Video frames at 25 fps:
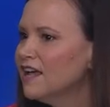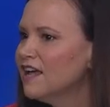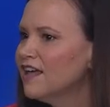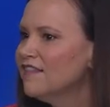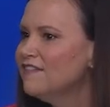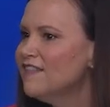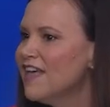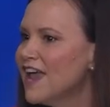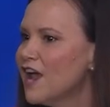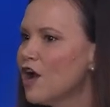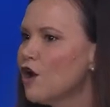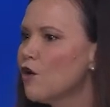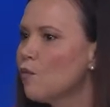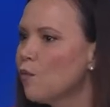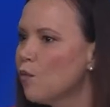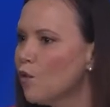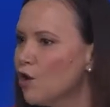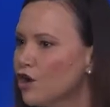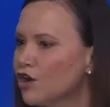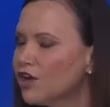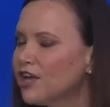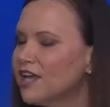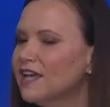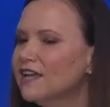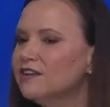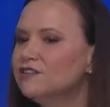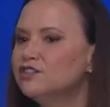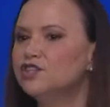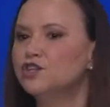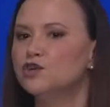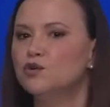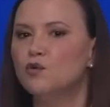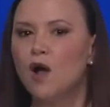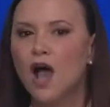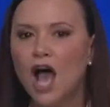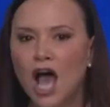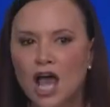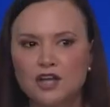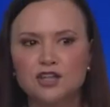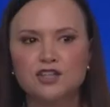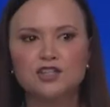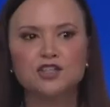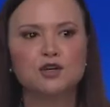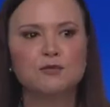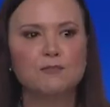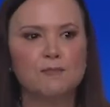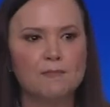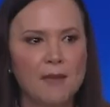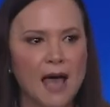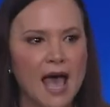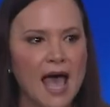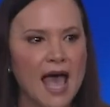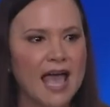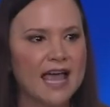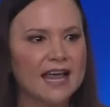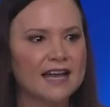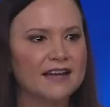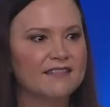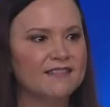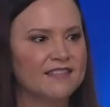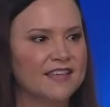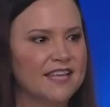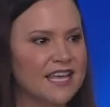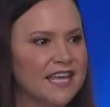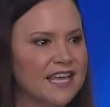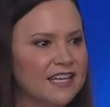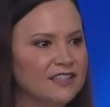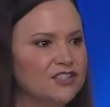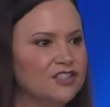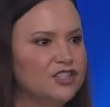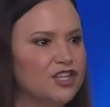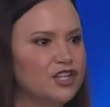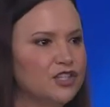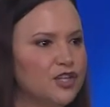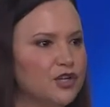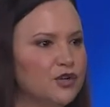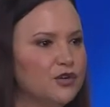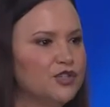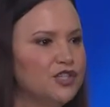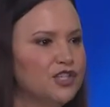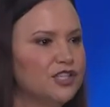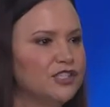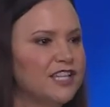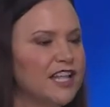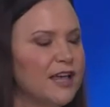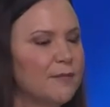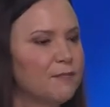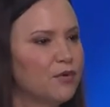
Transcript: They are working to undermine the institutions that